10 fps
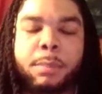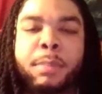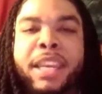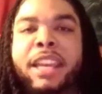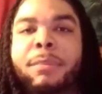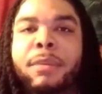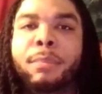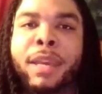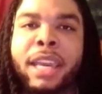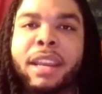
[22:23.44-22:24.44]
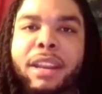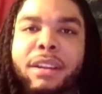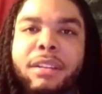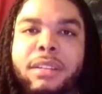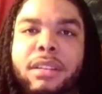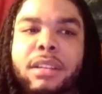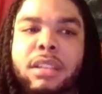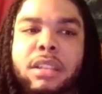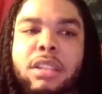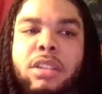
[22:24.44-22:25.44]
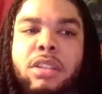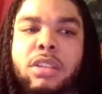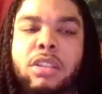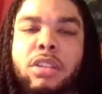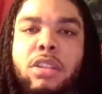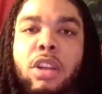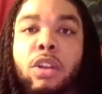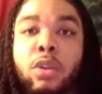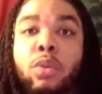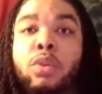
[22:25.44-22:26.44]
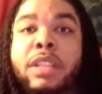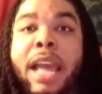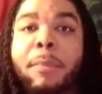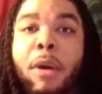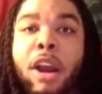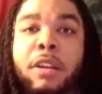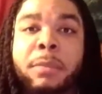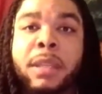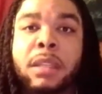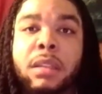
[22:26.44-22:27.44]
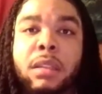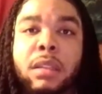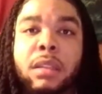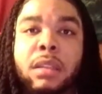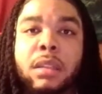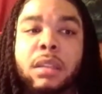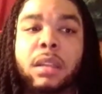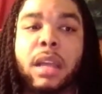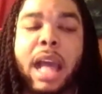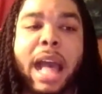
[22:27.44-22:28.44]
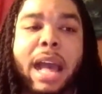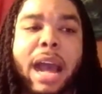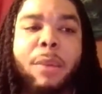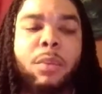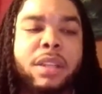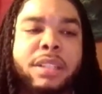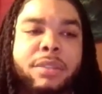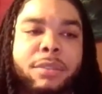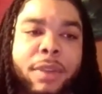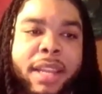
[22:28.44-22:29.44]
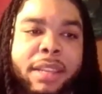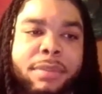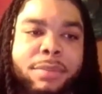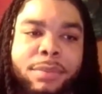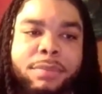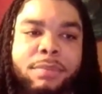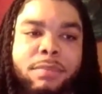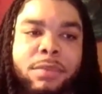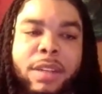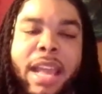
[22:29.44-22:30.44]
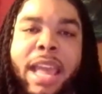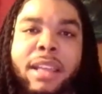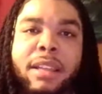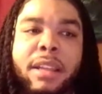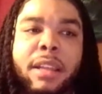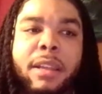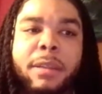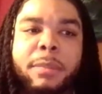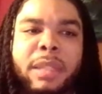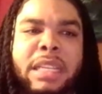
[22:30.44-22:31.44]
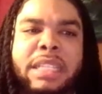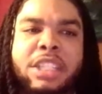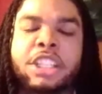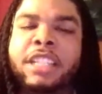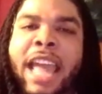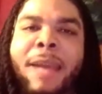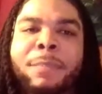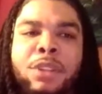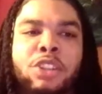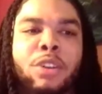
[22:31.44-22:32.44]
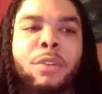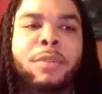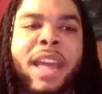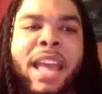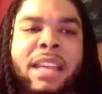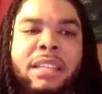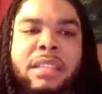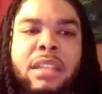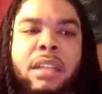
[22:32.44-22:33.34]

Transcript: being prepared to lose that part of me, I wasn't ready for that because it just happened so fast.